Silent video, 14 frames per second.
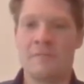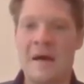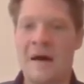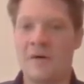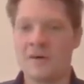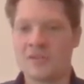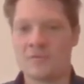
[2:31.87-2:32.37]

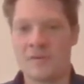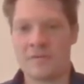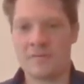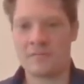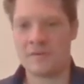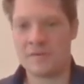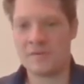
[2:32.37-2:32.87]
balance with
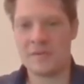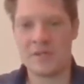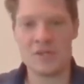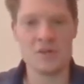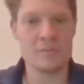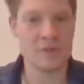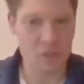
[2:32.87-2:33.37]

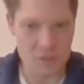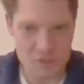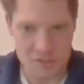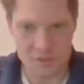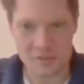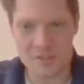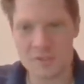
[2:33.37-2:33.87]
human
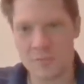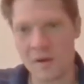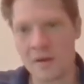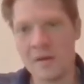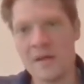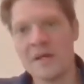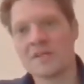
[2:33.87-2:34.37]
concerns as well.